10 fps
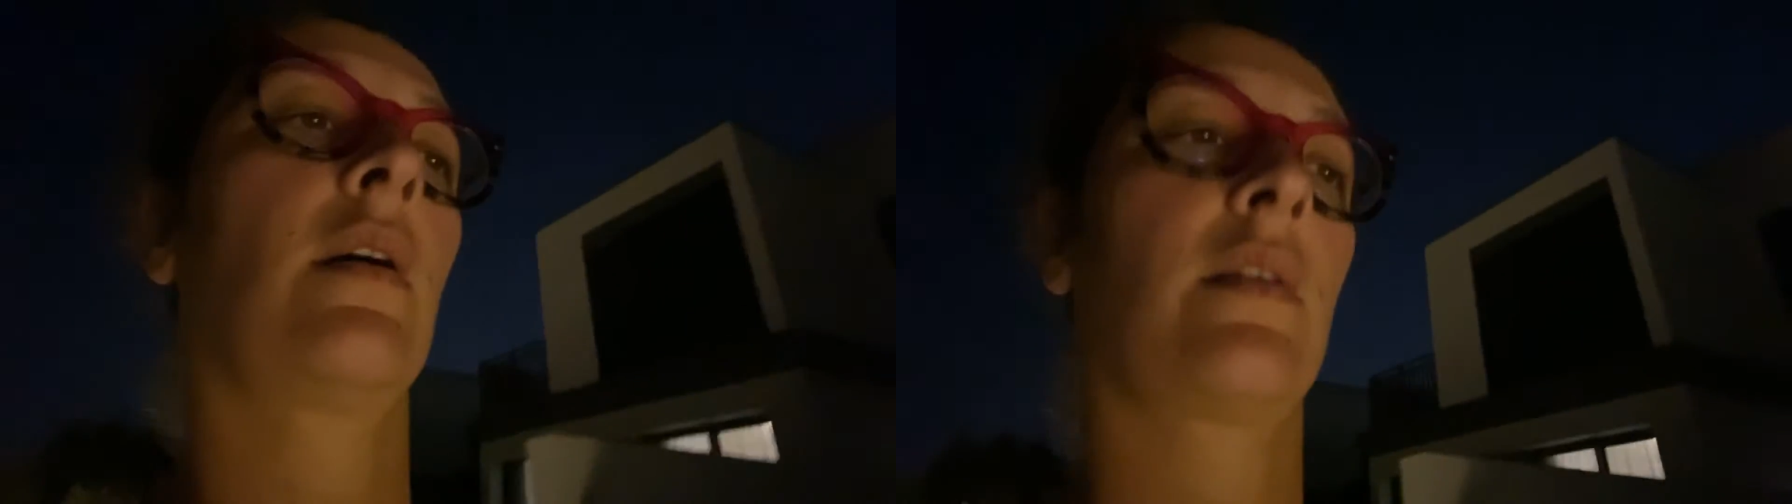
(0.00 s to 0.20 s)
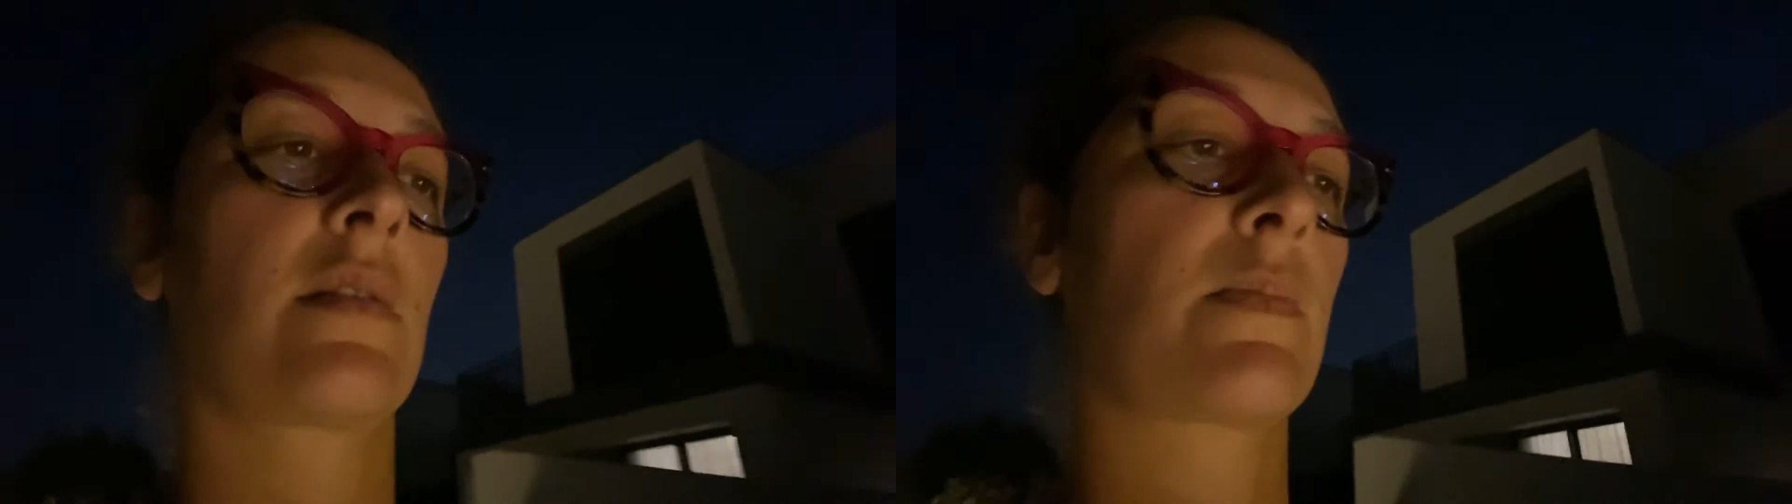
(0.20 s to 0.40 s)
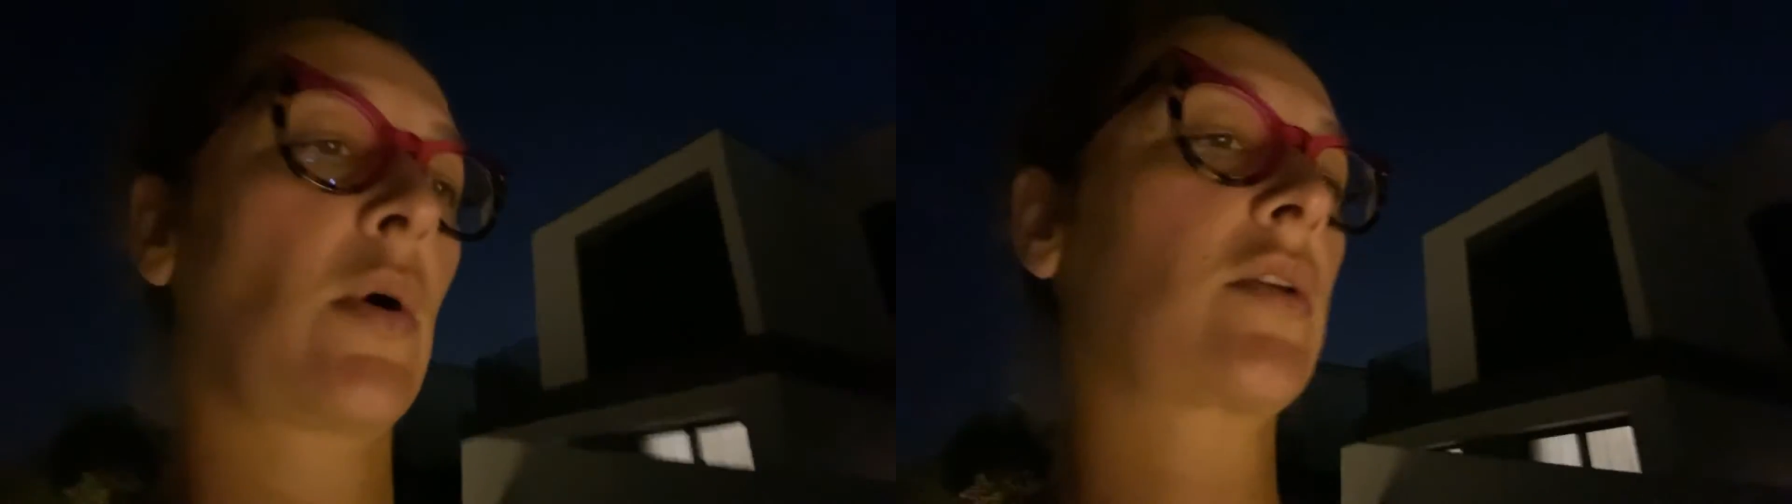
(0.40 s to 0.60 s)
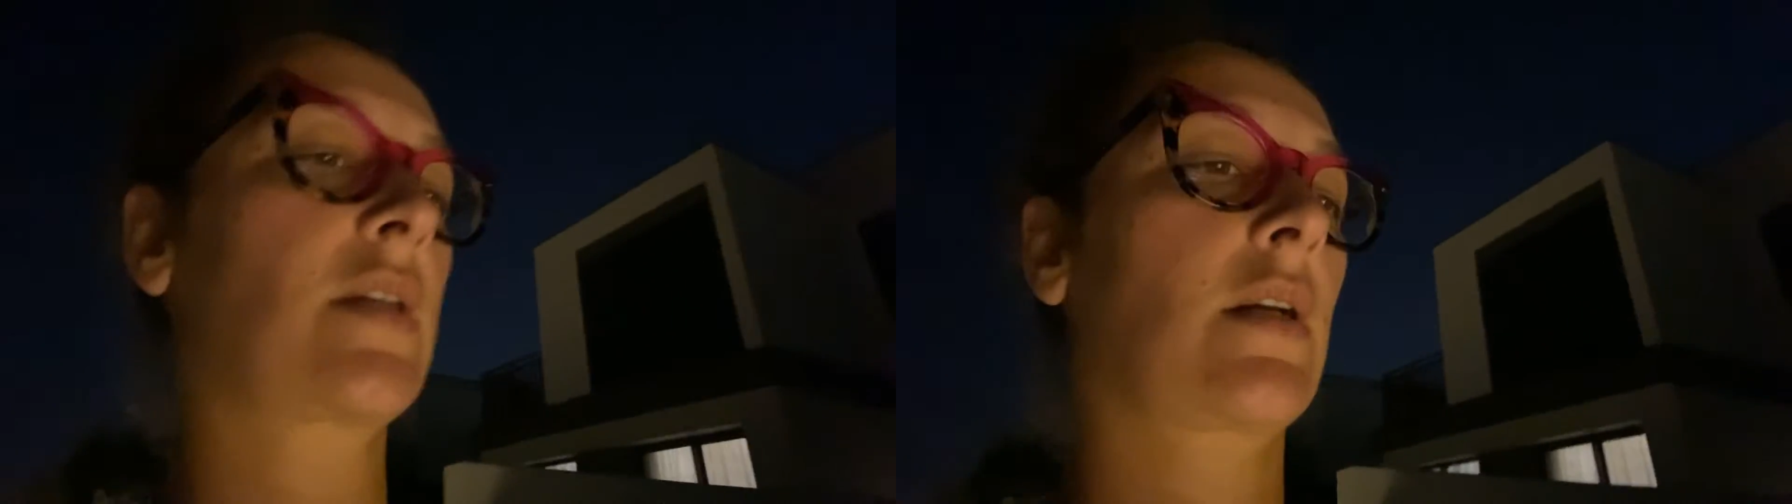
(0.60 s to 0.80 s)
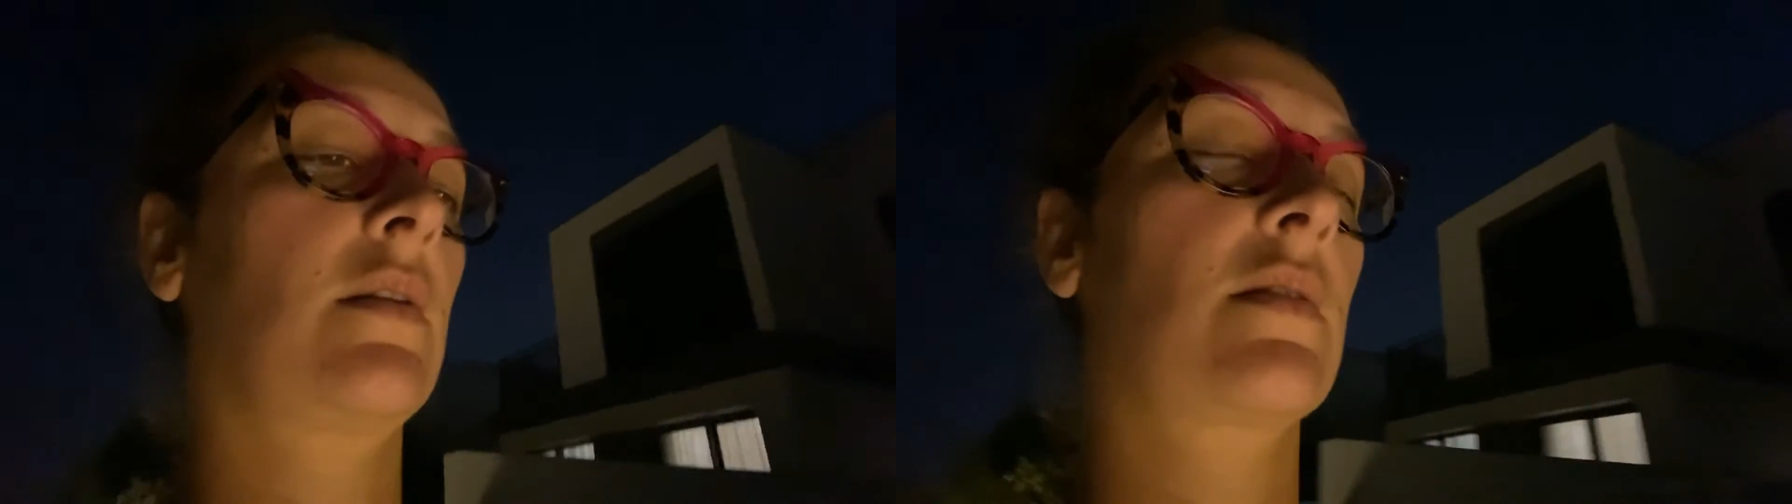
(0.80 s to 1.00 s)
smoke
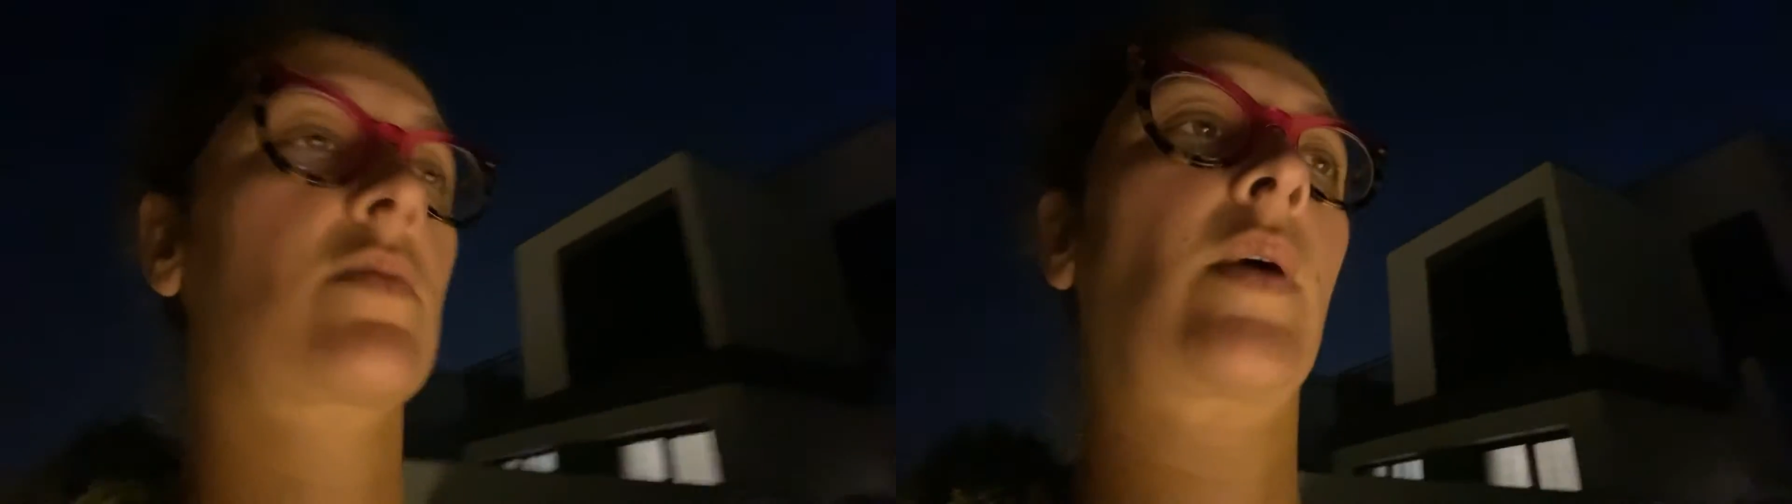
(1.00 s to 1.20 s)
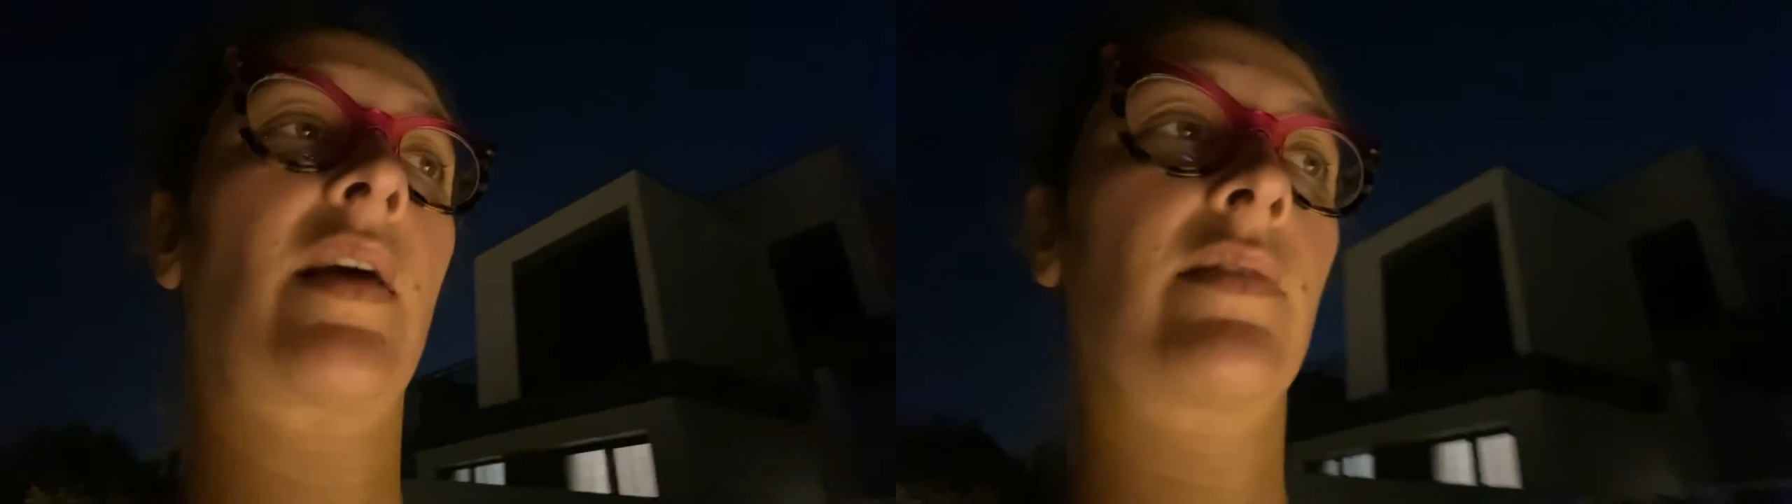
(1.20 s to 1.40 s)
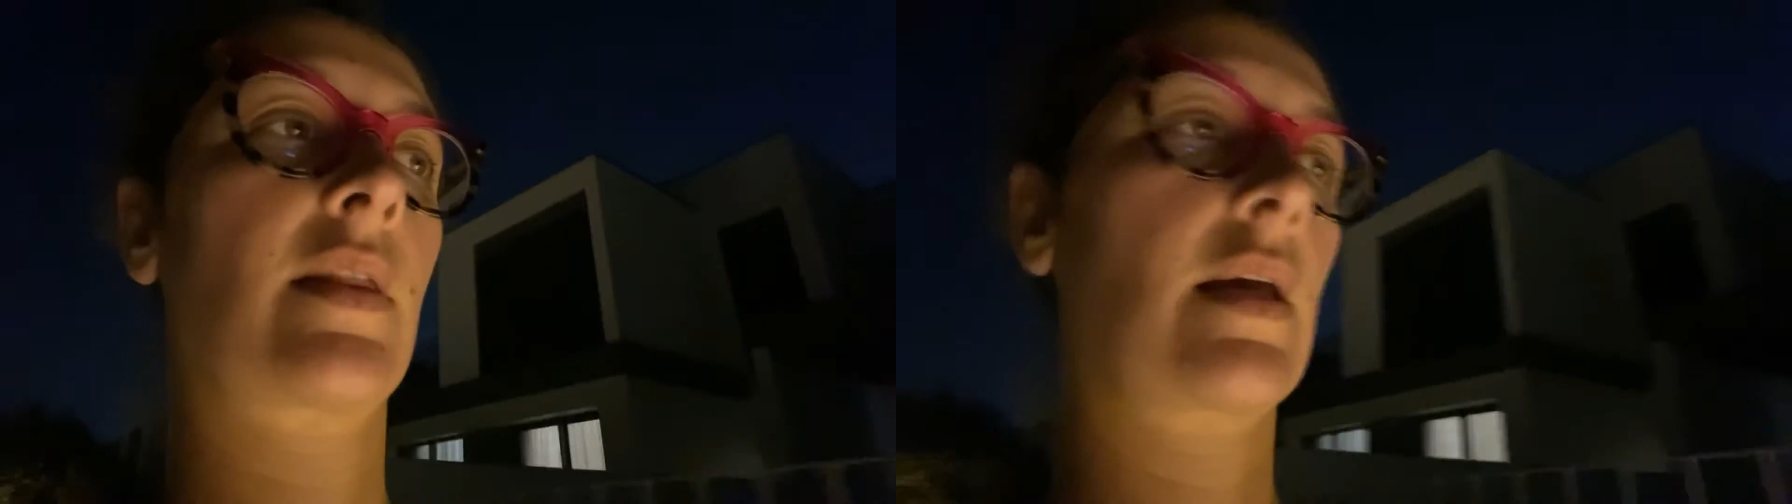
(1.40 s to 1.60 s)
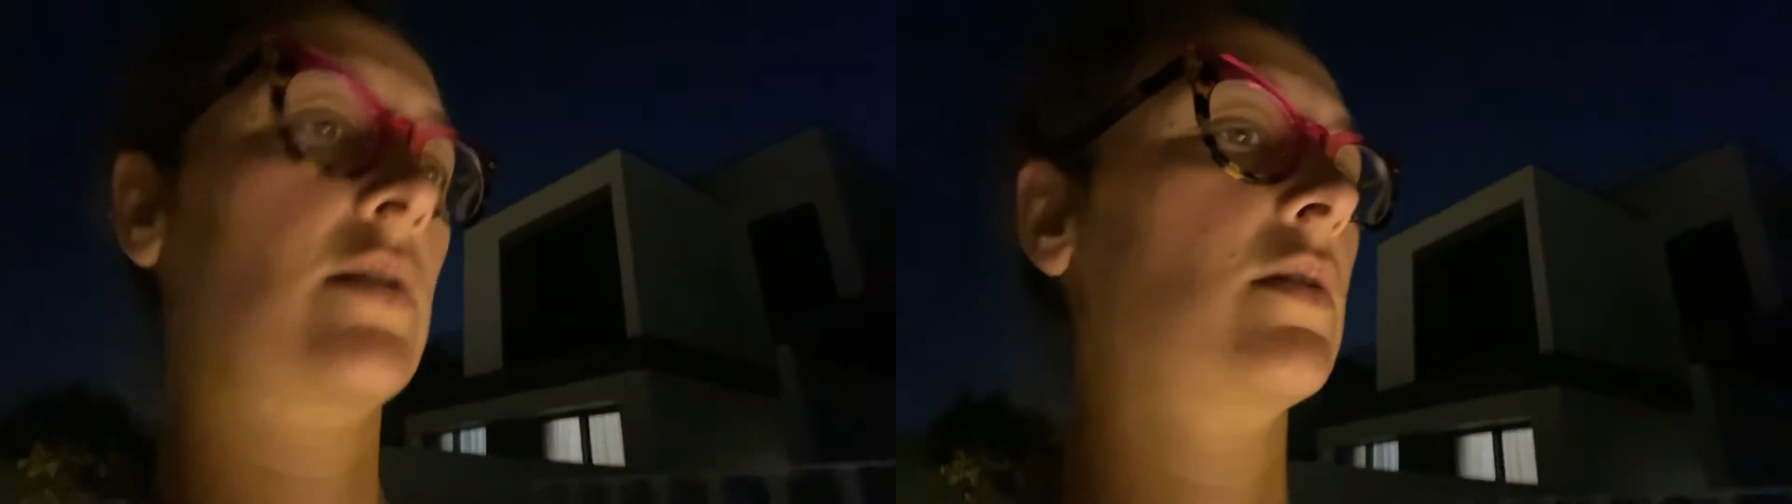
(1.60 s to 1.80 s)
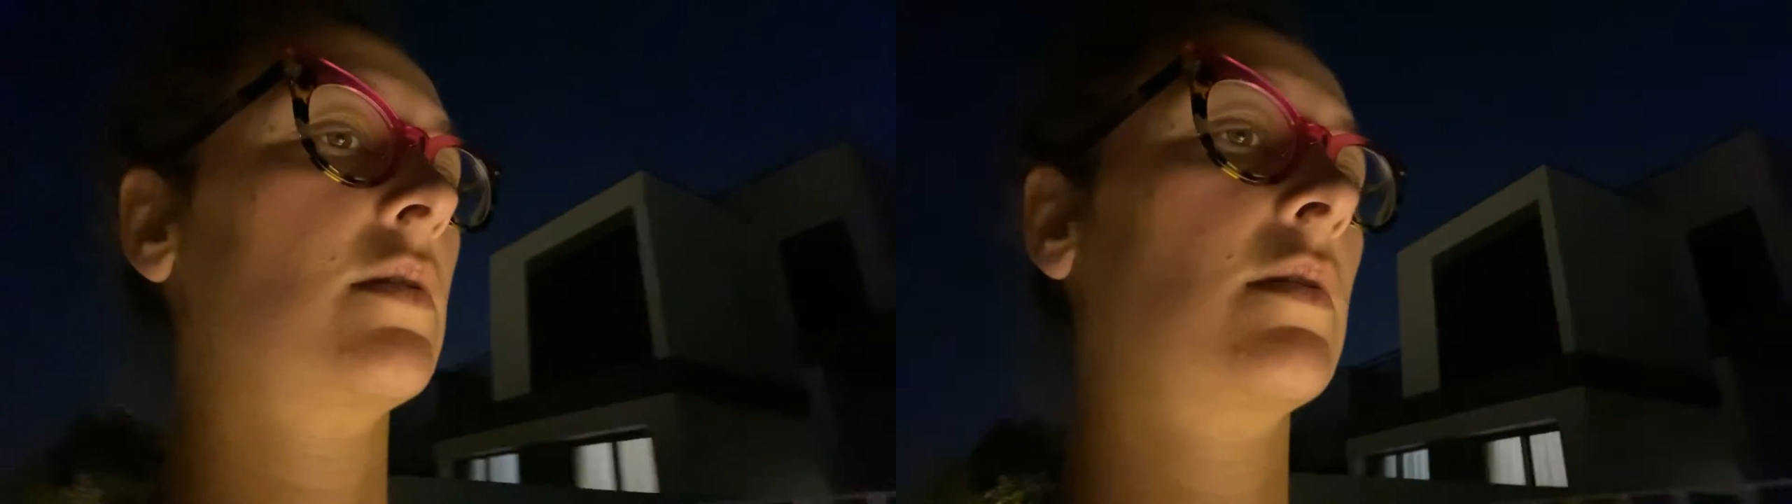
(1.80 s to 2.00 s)
signals, whatever they
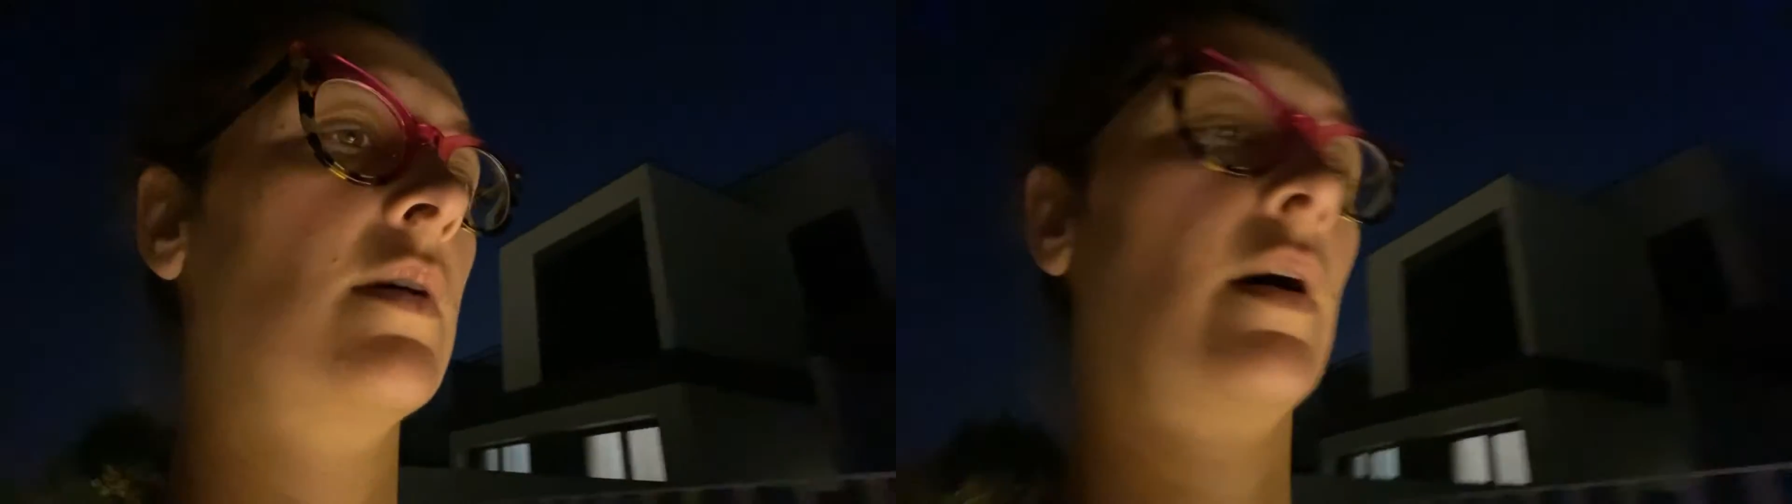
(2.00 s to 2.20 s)
do.